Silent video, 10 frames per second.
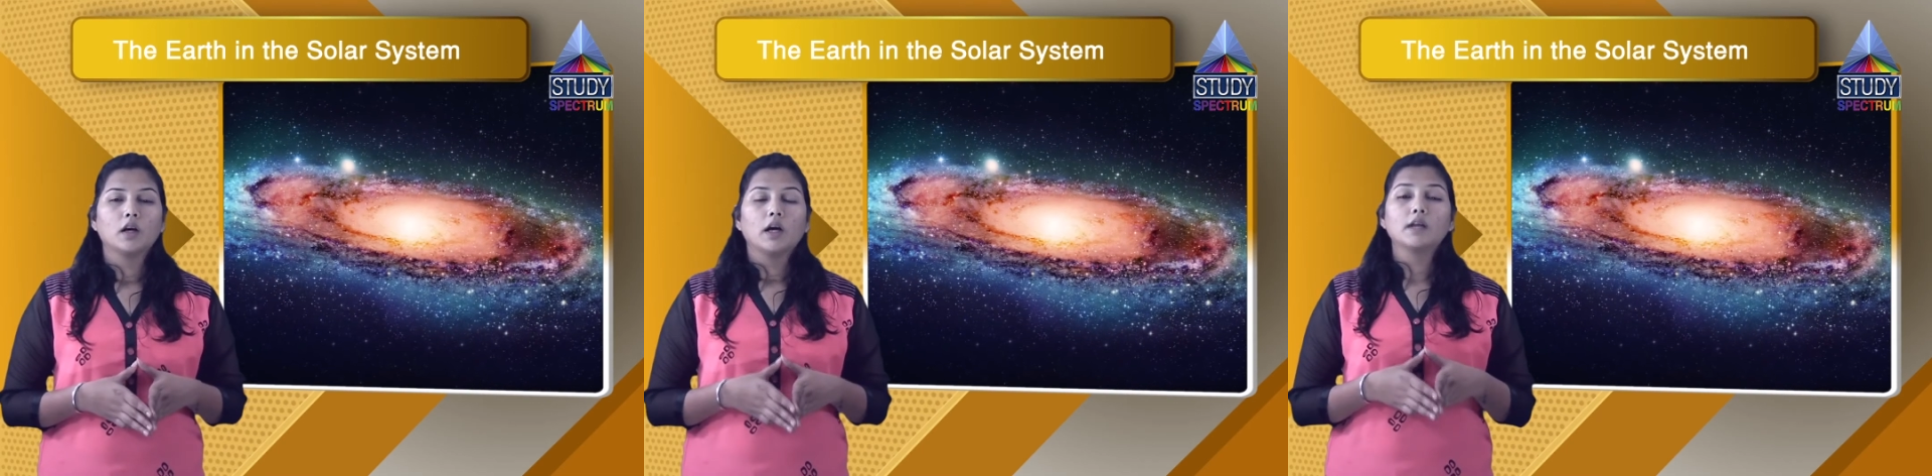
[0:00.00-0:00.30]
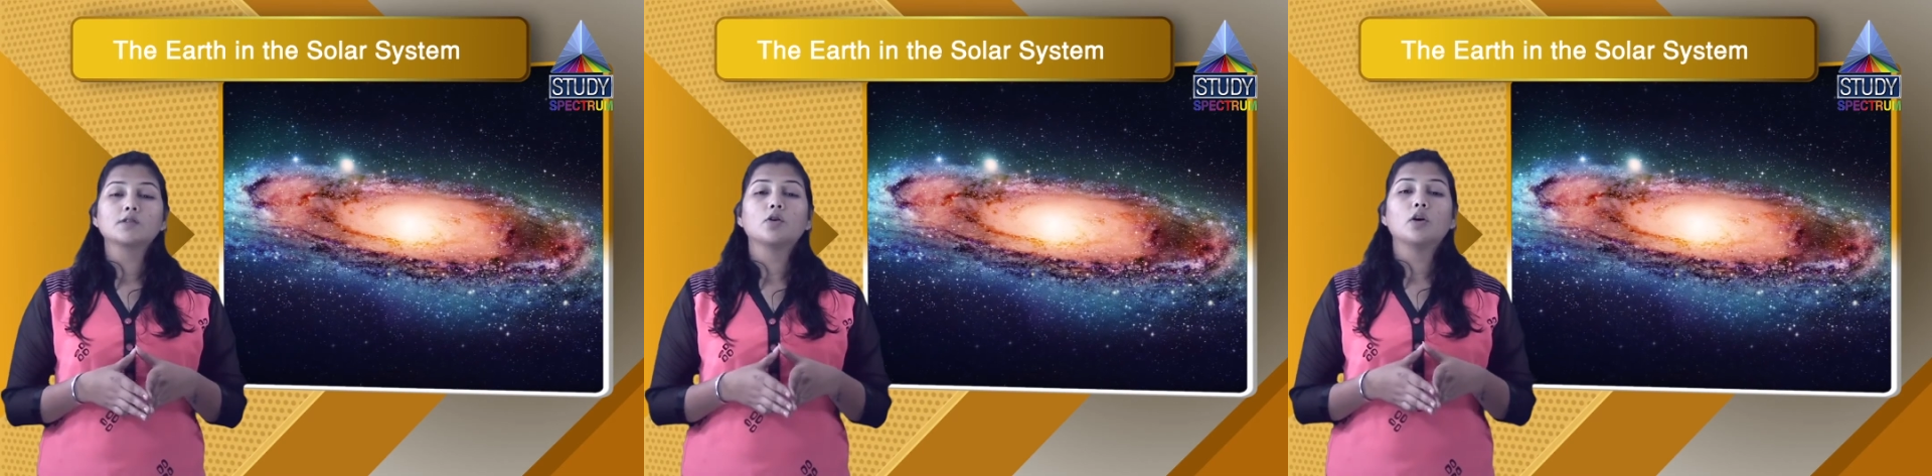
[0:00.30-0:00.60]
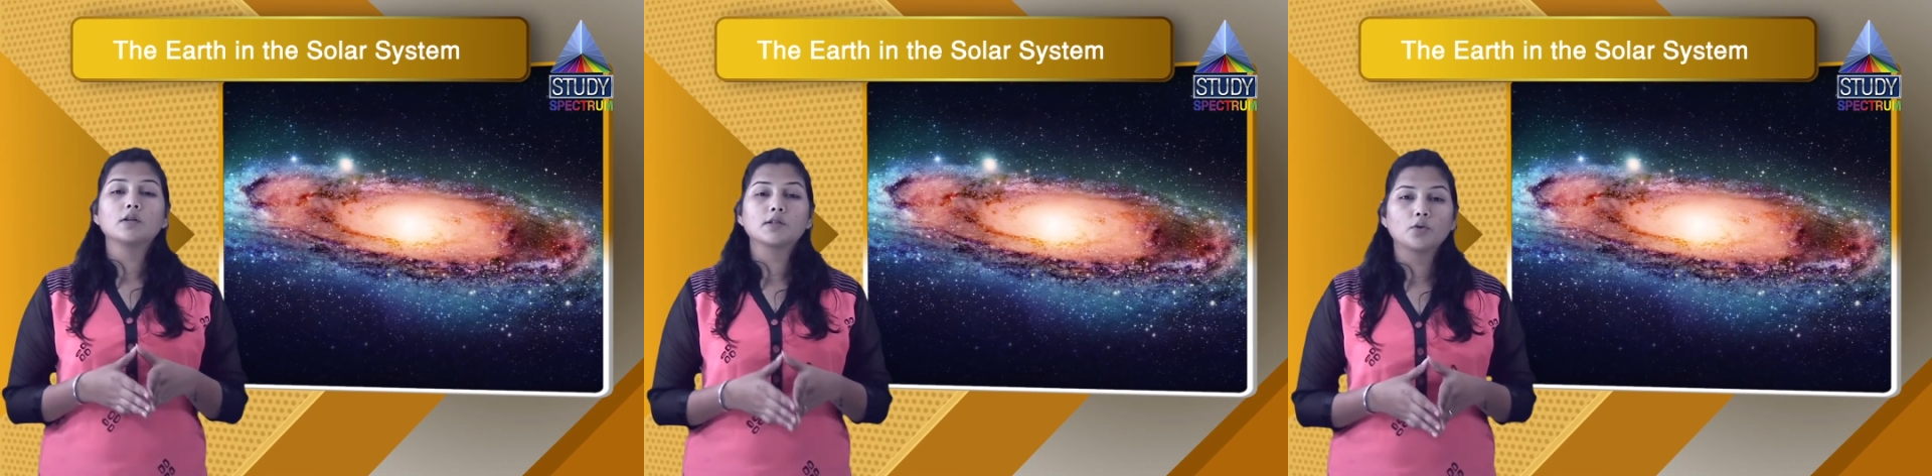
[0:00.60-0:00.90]
It is
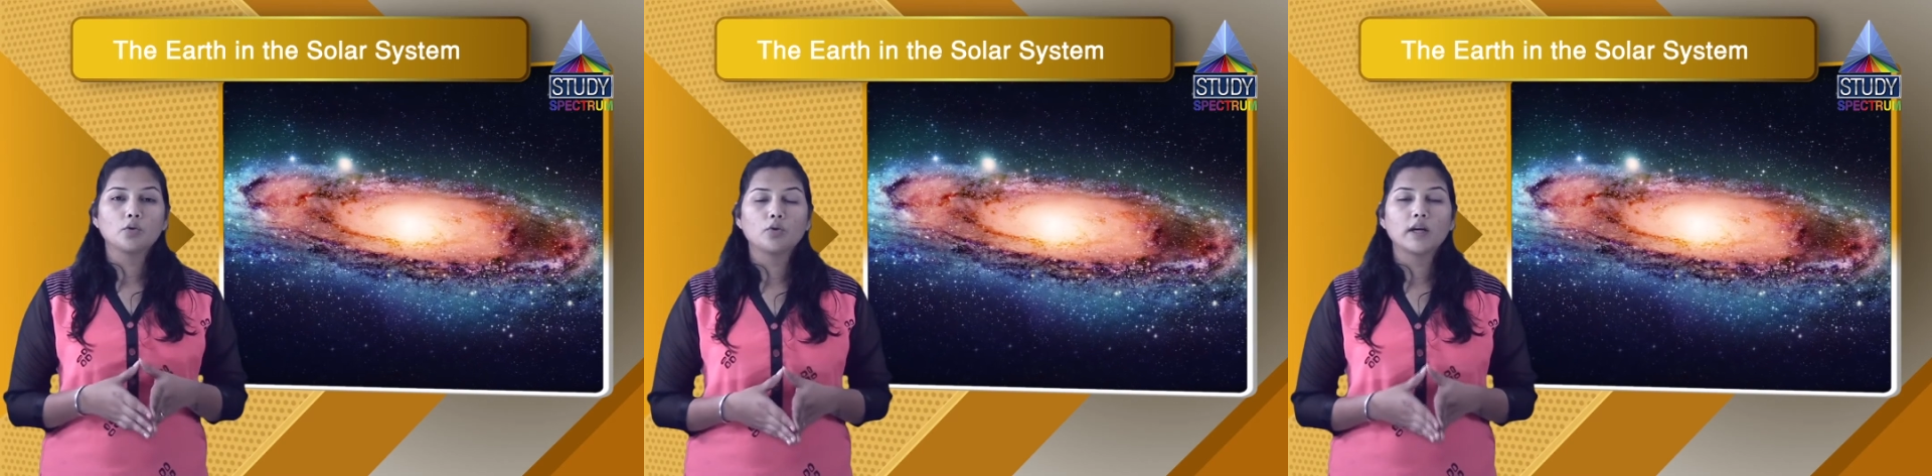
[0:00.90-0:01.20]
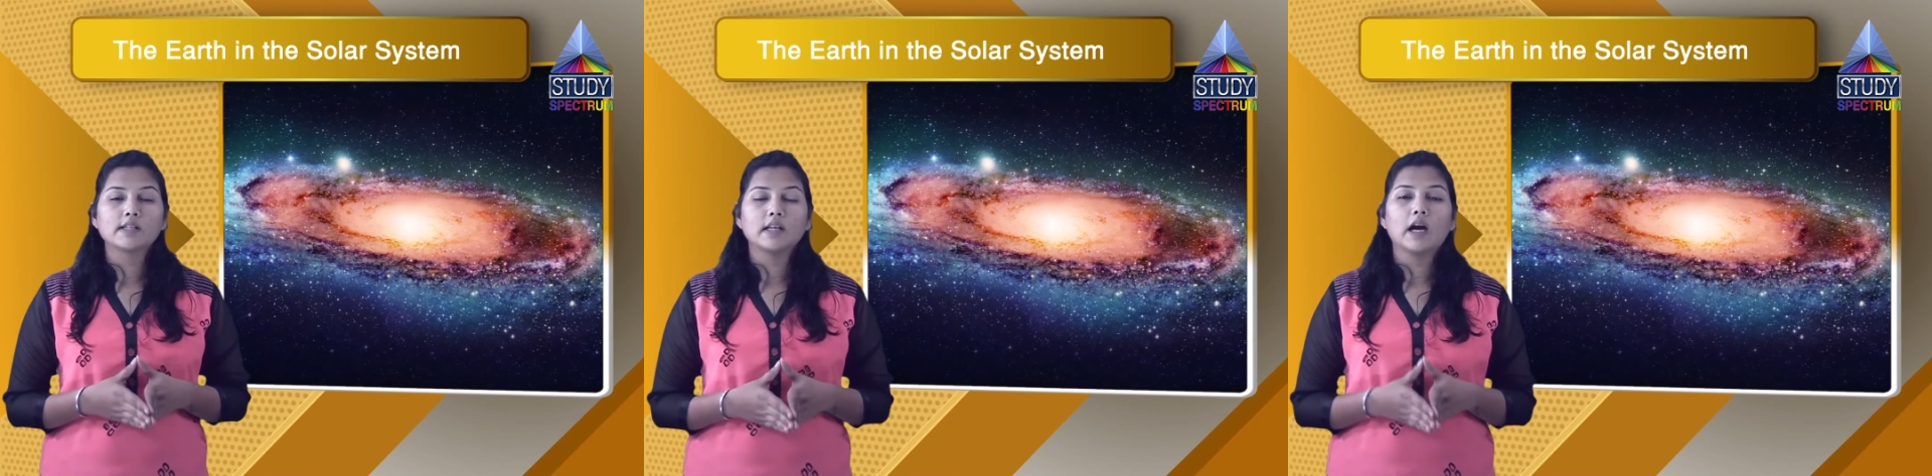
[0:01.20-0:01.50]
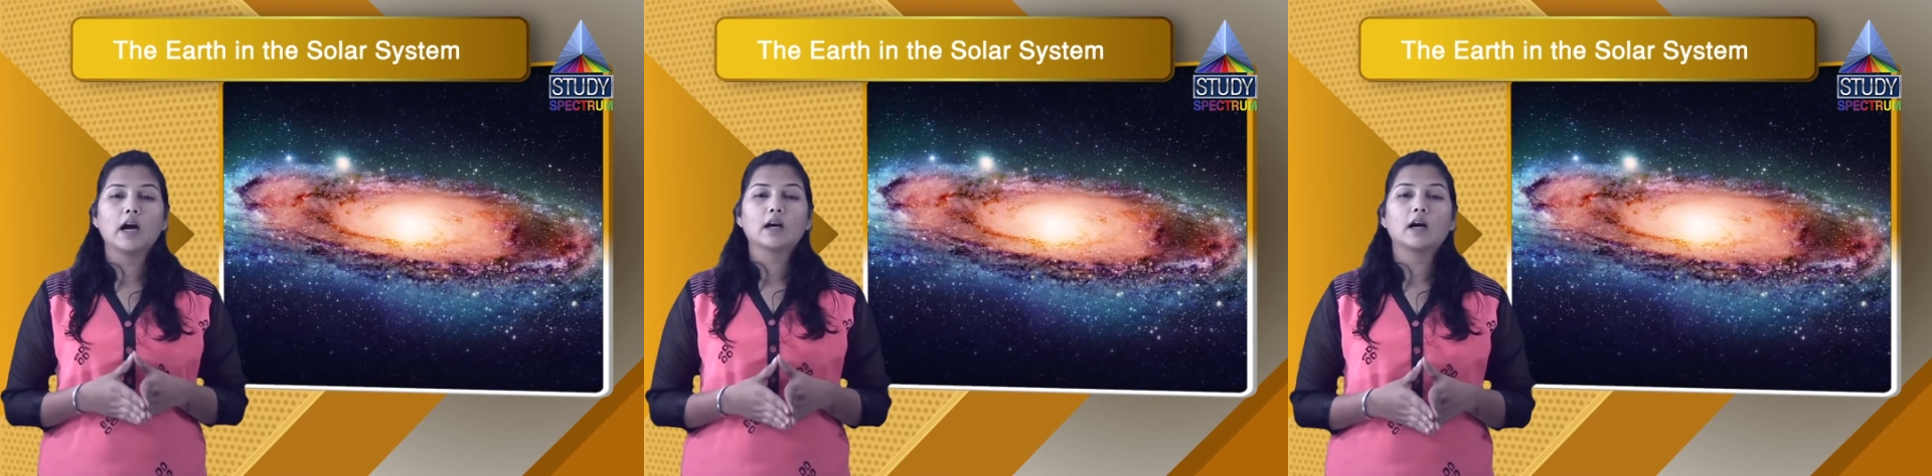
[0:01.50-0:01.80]
also known as the
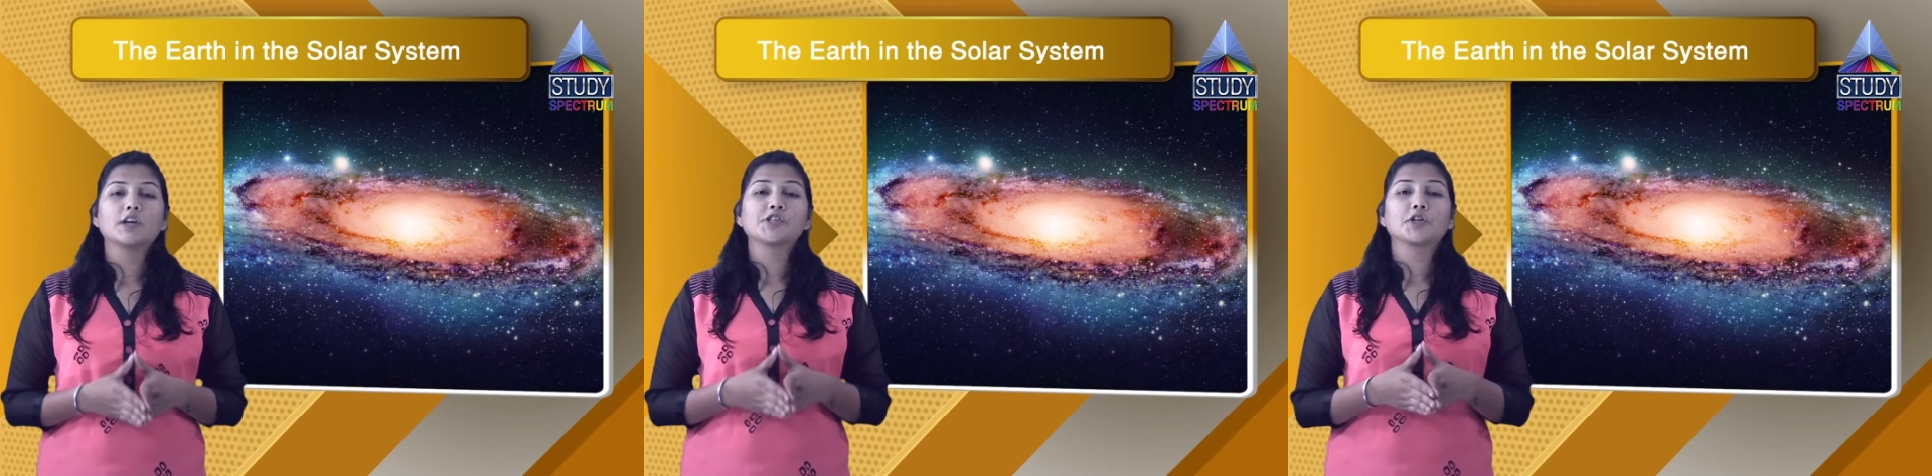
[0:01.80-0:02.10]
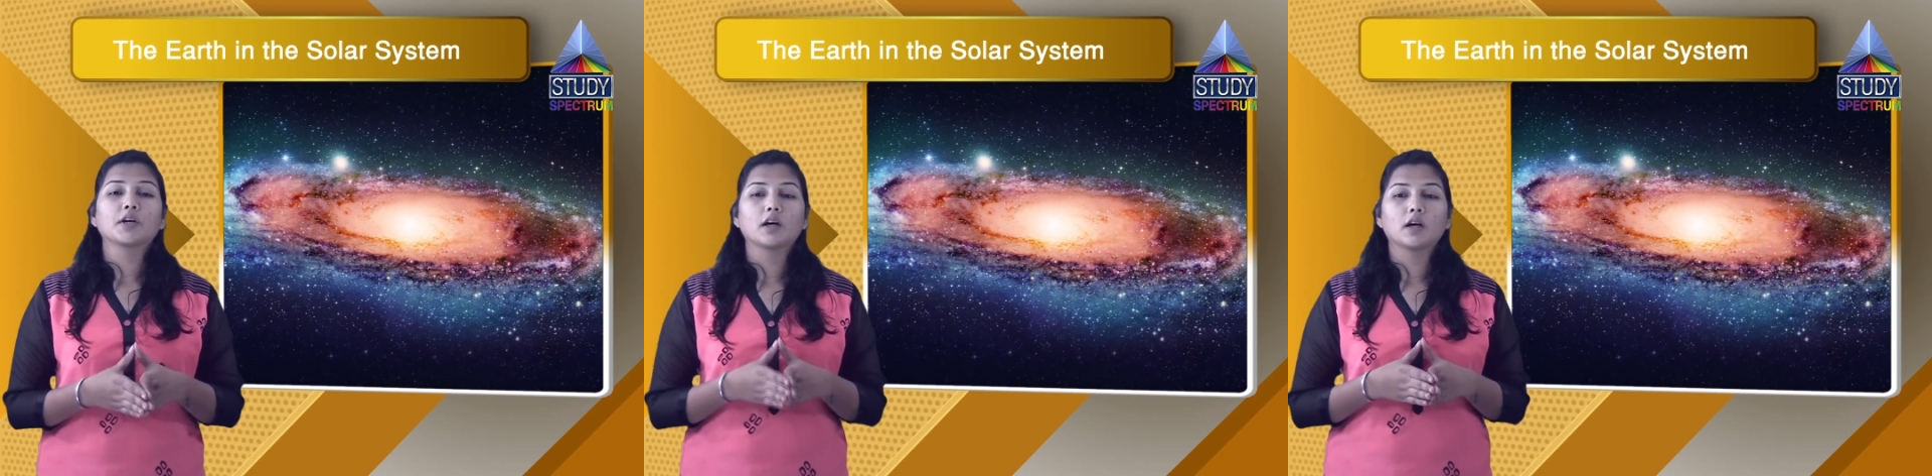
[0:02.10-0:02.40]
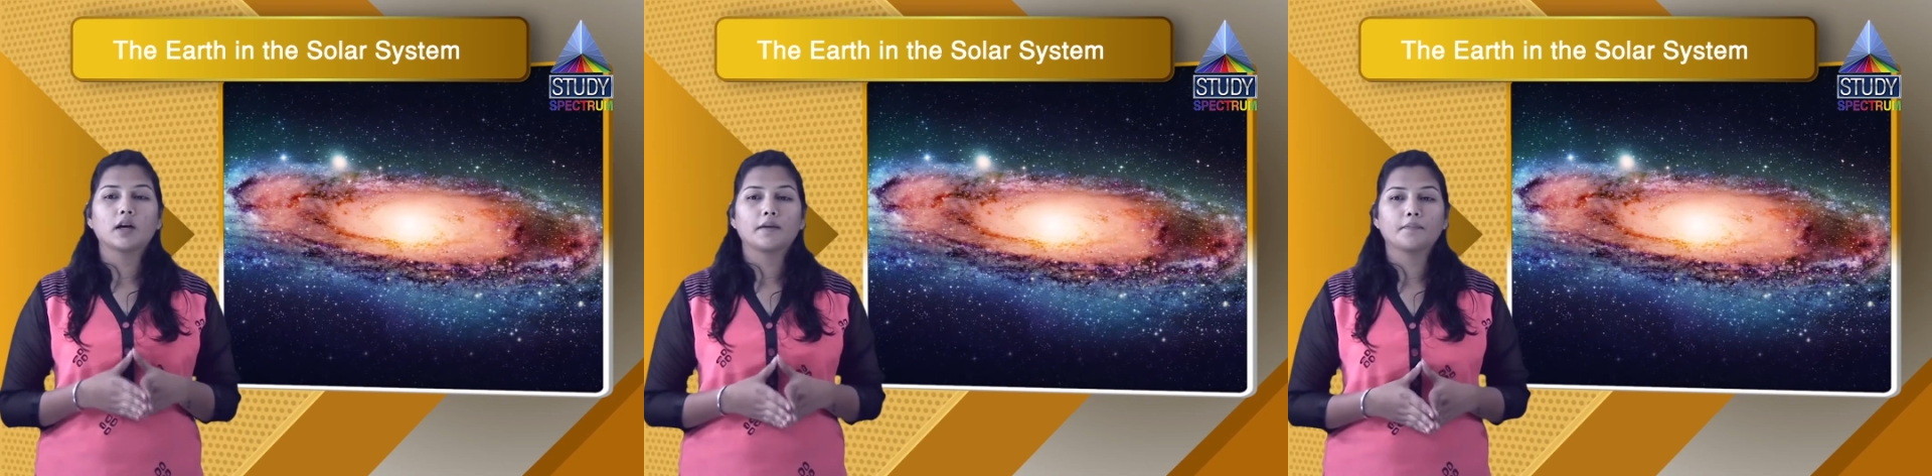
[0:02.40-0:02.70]
Akash
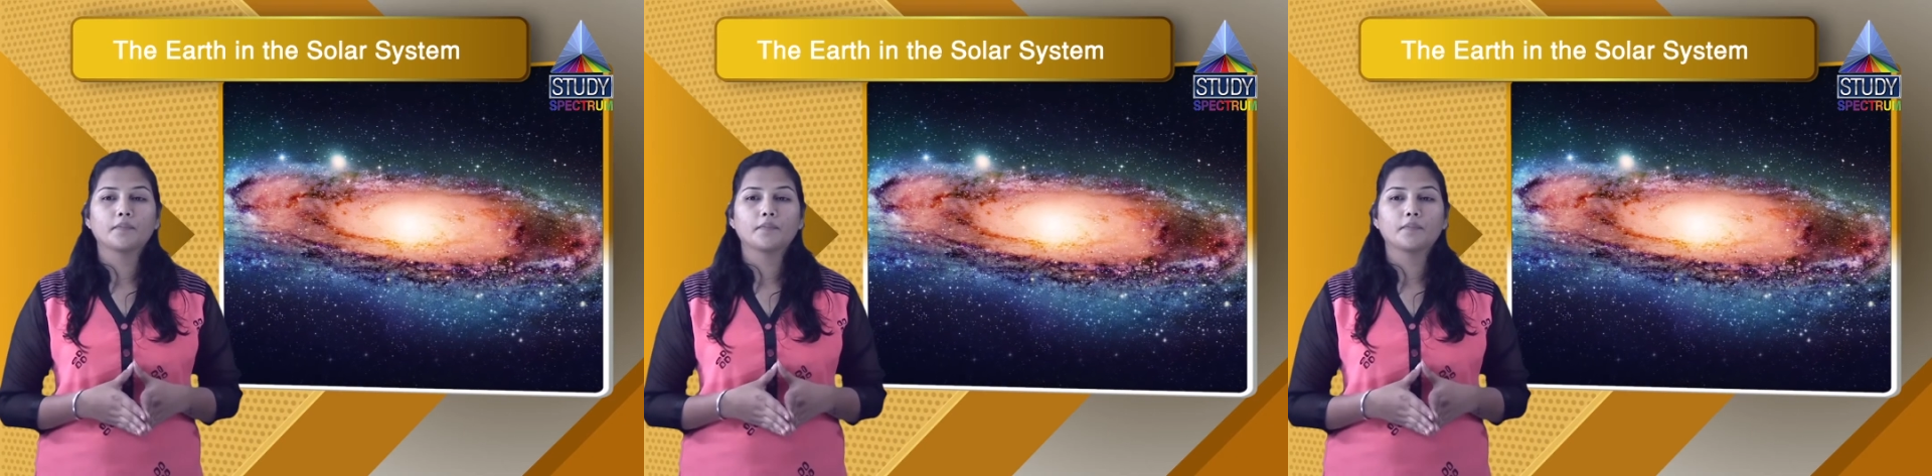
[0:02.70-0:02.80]
Ganga.